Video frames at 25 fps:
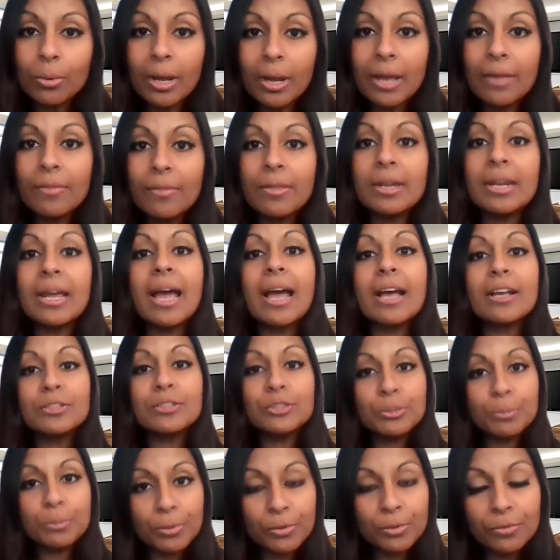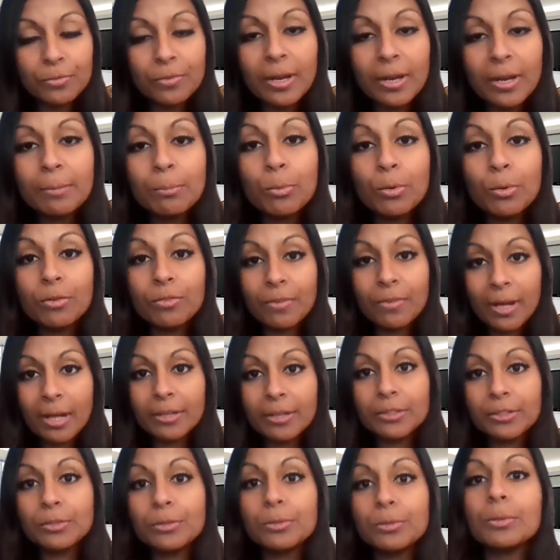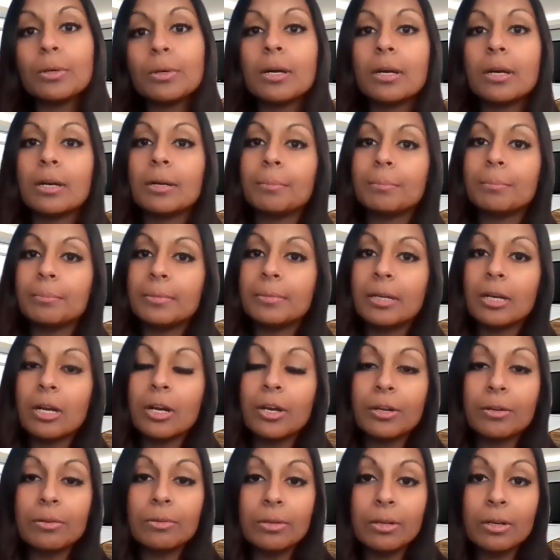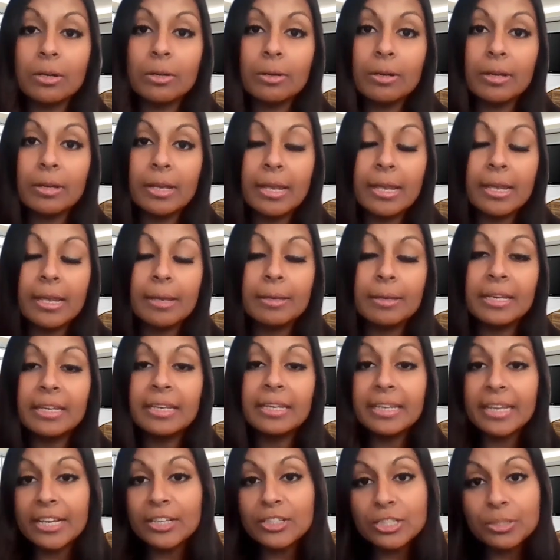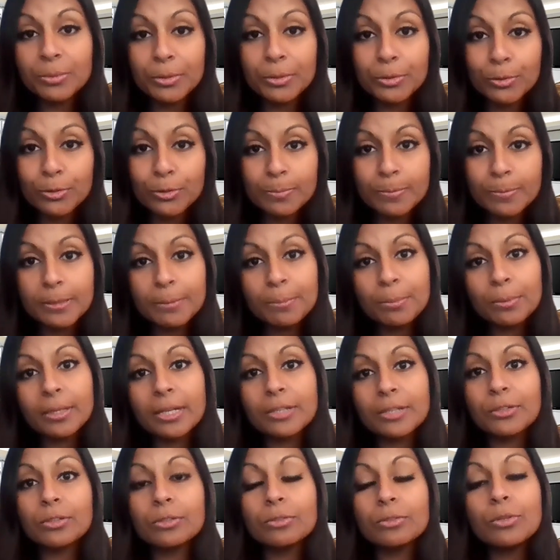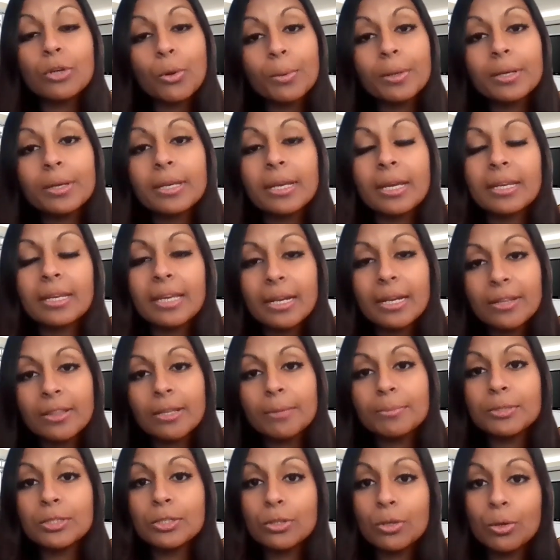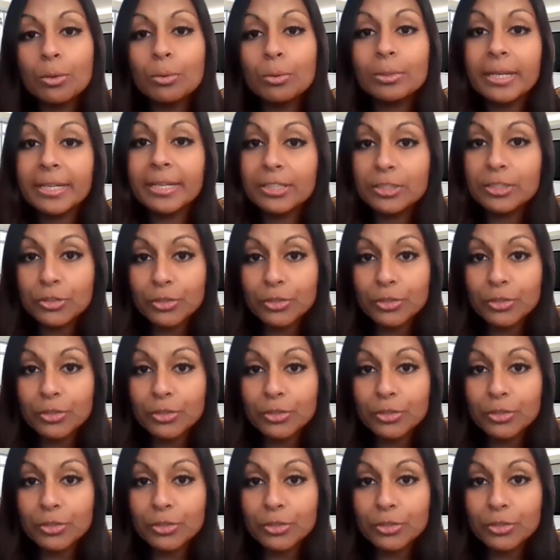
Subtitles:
And then as you provide more value, are engaging with those people, and you're knowing and getting them to know, like, and